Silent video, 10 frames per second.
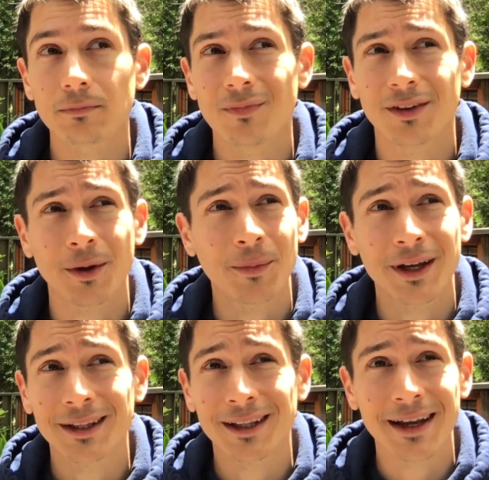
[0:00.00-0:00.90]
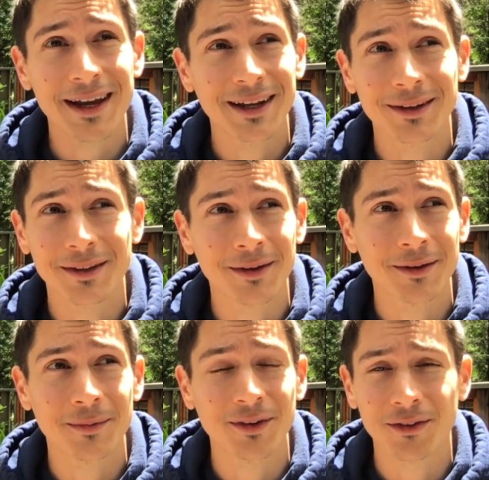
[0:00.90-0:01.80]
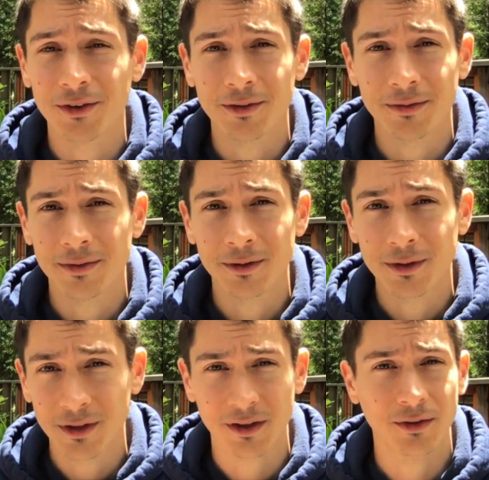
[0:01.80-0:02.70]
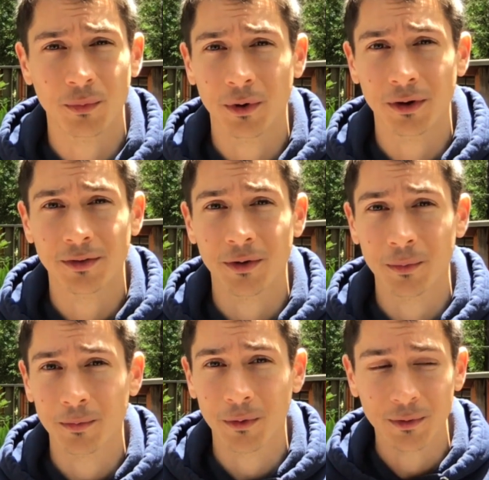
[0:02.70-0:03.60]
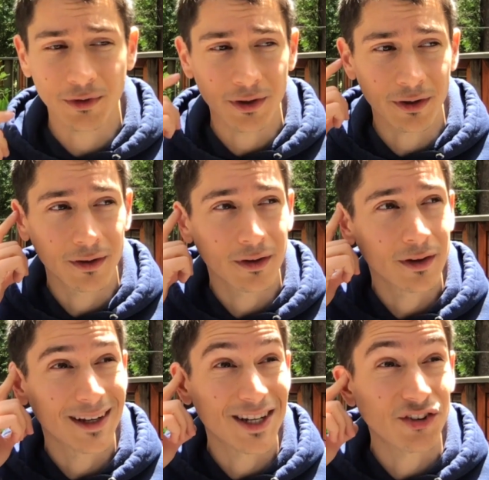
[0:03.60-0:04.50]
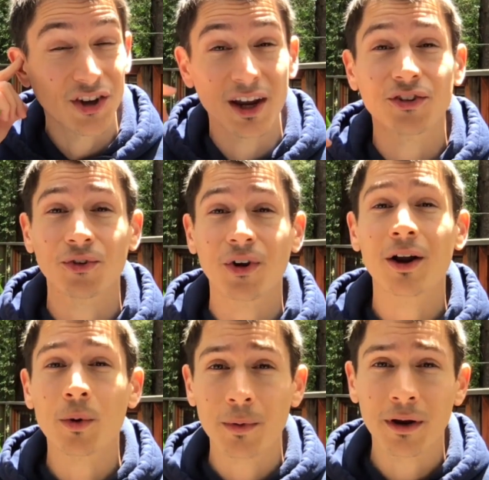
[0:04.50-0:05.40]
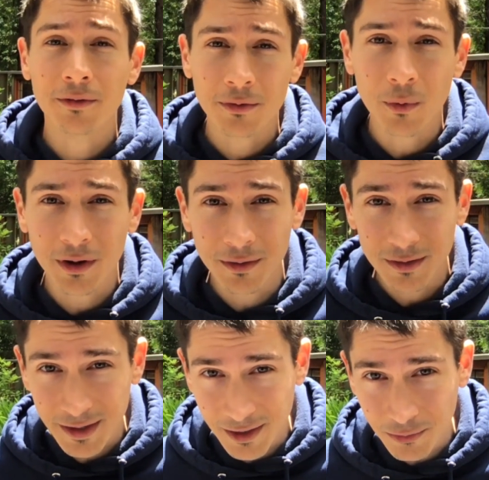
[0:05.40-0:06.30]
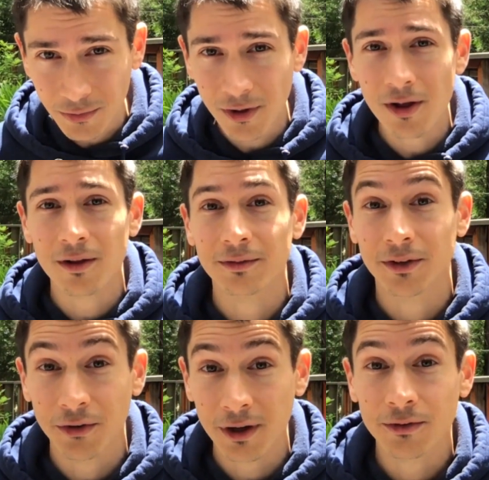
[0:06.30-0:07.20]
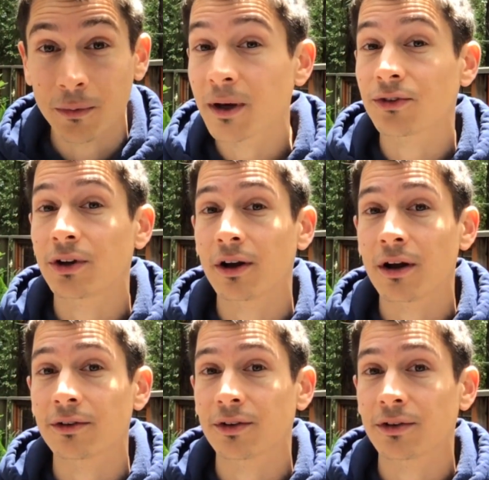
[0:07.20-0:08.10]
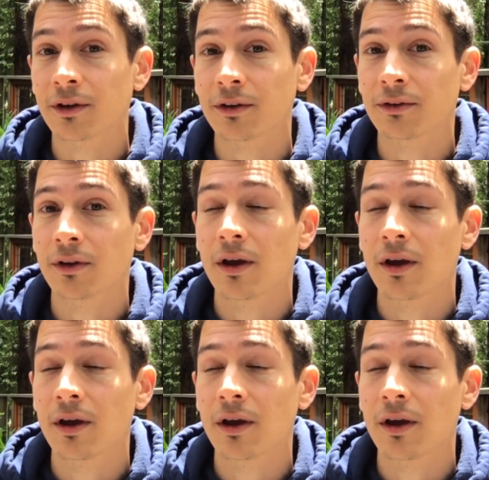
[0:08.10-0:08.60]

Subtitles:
something like the Mysteries of Eleusis, where there was a initiation rite open to everyone that involved a transformation in consciousness,